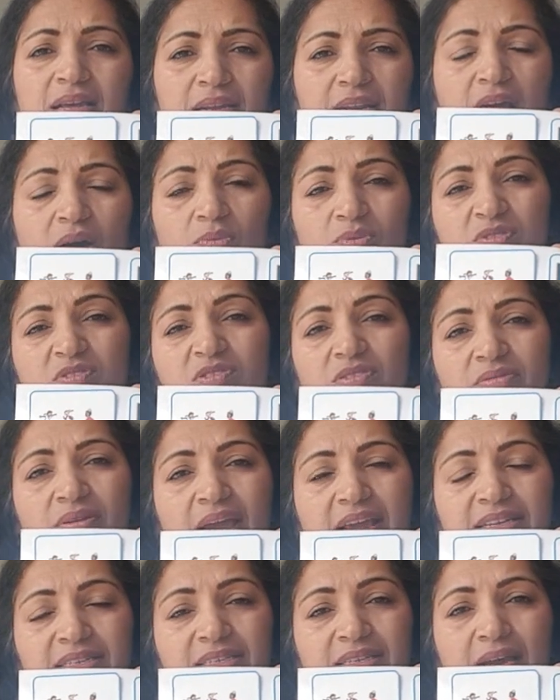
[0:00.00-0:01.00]
Now is the
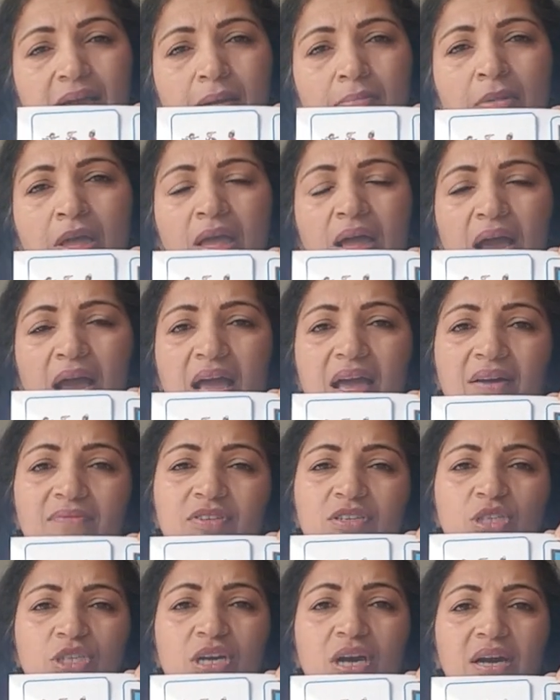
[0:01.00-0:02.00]
right time. I have
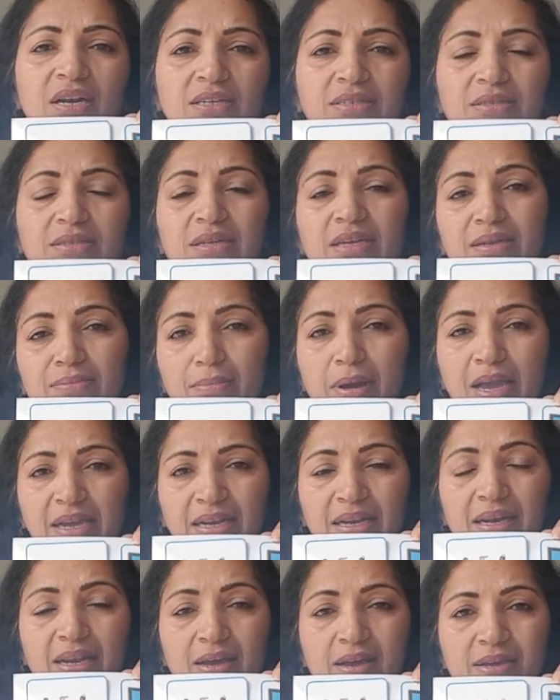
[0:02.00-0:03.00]
a chart in my
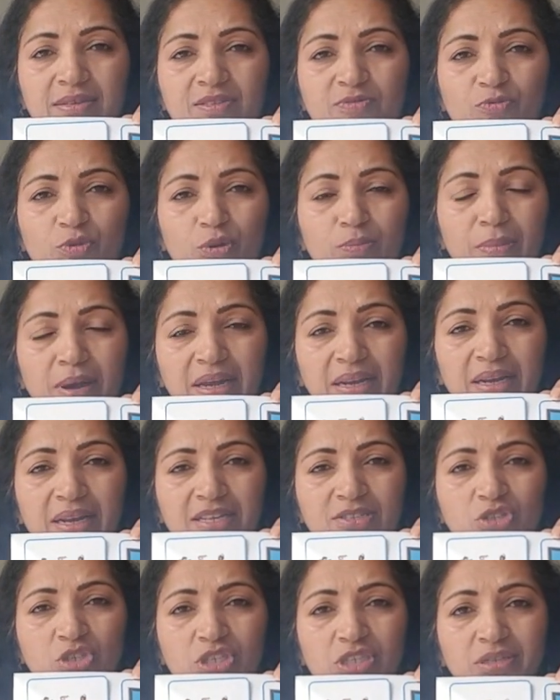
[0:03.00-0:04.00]
class for my
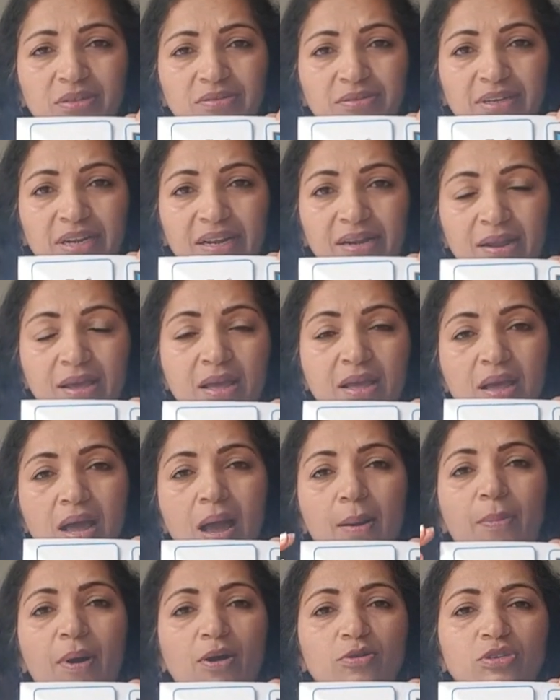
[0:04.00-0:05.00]
class children
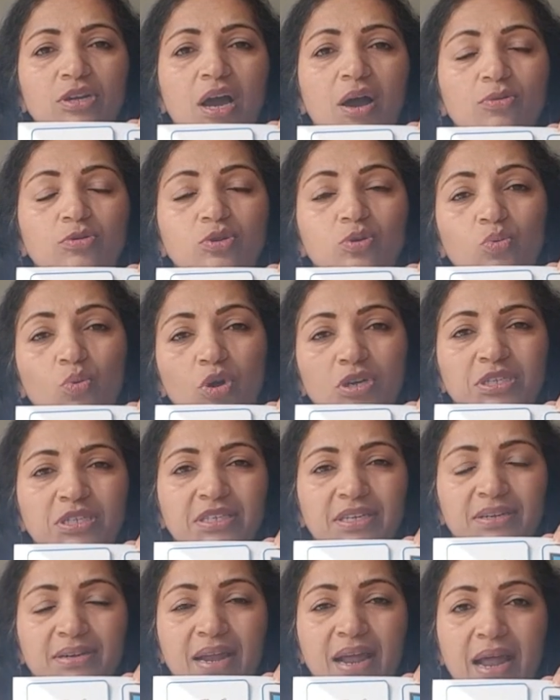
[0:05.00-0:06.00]
about how to wash
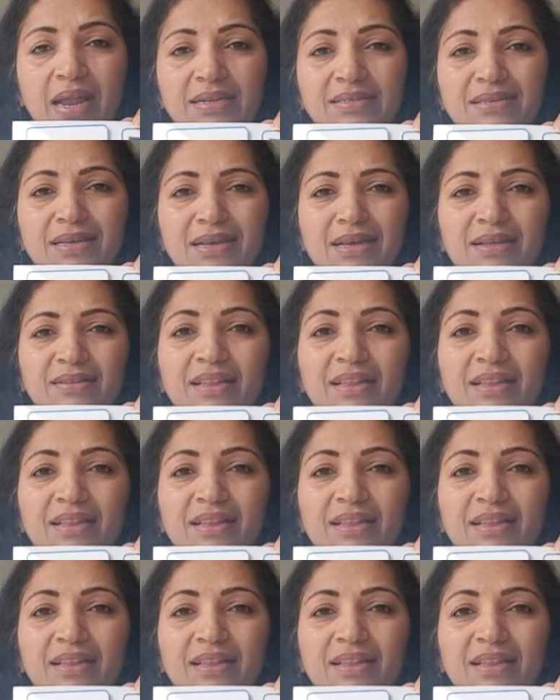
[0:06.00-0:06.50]
their hands.